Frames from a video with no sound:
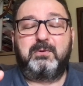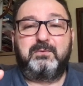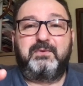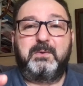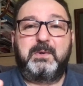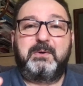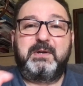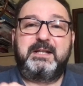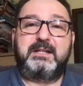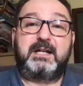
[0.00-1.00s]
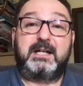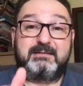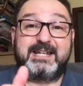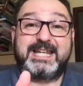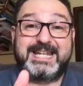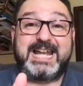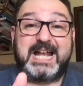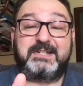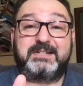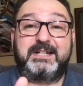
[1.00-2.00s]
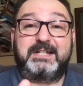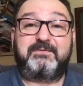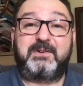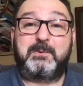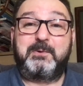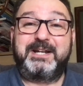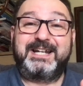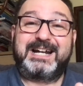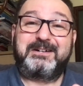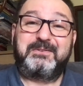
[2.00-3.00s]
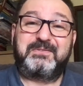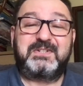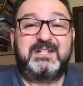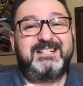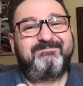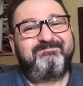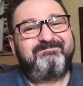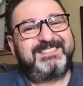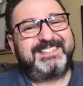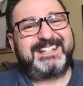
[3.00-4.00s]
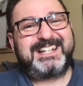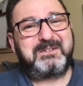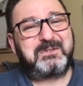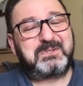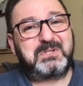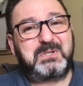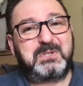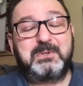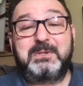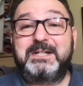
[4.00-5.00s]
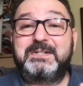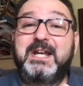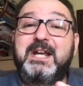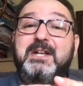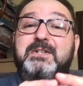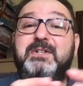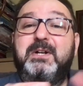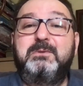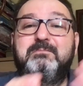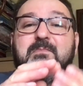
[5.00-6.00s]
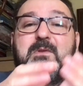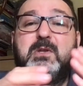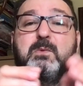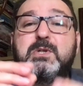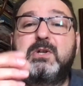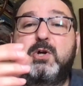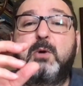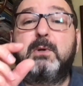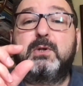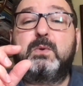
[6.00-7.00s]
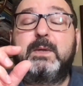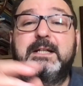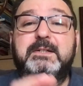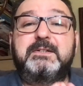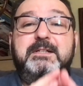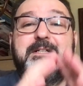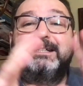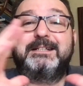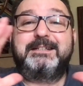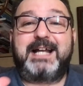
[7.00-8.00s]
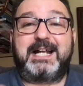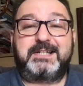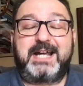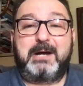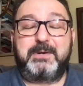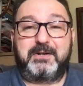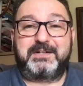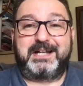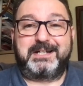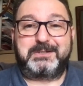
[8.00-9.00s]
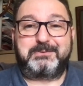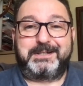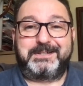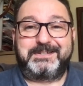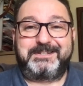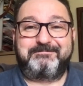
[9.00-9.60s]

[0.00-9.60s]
that were in the yes list that were in Gareth's not so sure list. So there was a couple of tweaks. That's how we got down to 20.